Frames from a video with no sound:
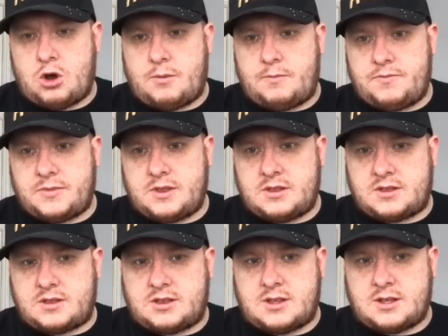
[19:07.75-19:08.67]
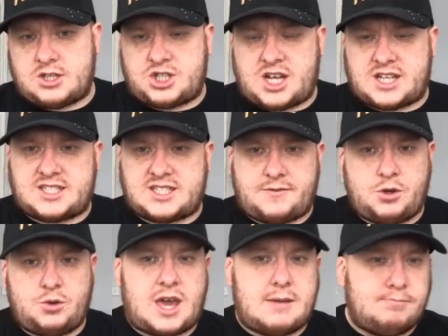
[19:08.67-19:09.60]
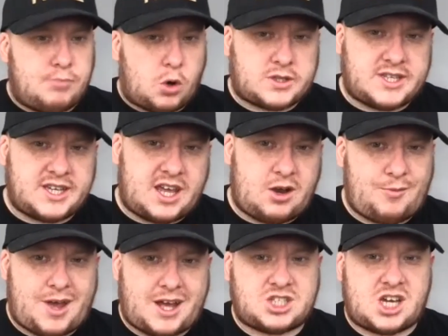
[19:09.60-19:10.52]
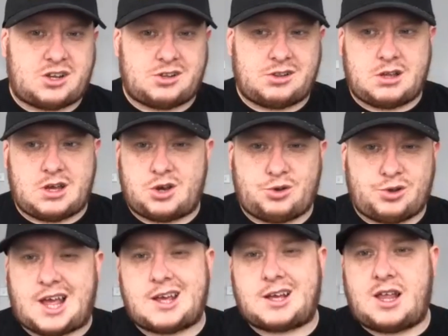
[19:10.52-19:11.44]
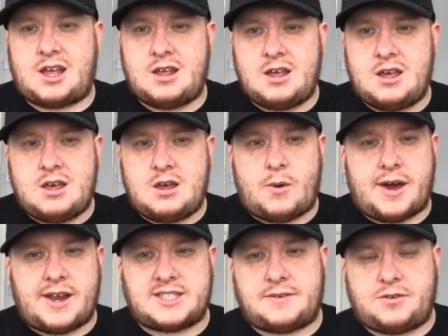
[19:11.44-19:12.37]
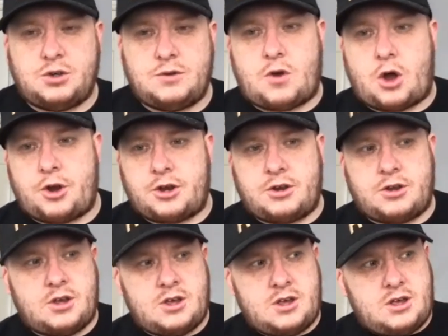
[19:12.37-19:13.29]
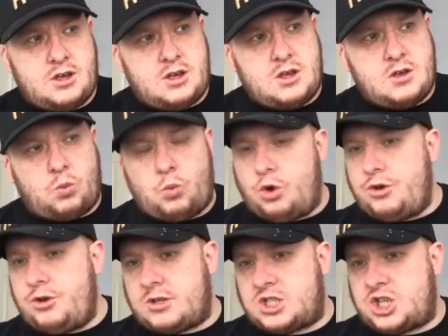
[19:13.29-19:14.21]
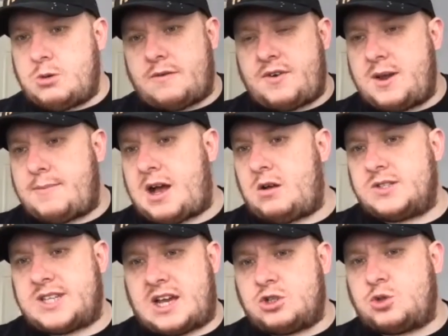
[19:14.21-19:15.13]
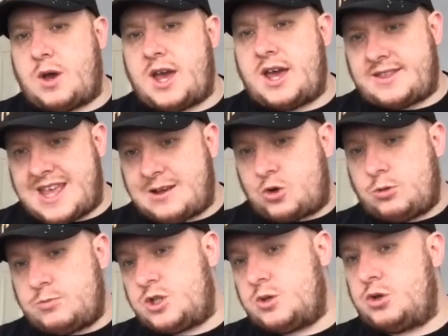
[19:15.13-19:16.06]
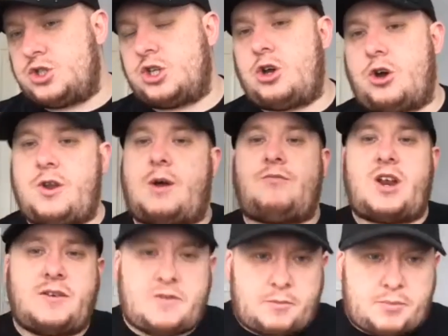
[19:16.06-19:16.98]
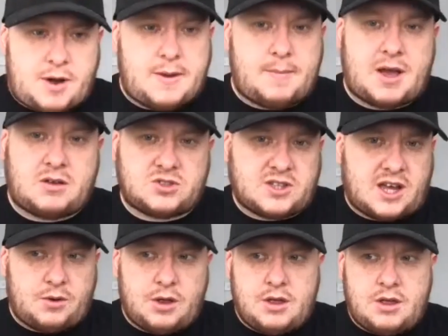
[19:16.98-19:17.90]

up, the chances of you getting booked again on my channel are unlikely. Whereas if you've yeah. gotten won two or three battles elsewhere, then come to us and gone, I'm ready for Premier Battles now.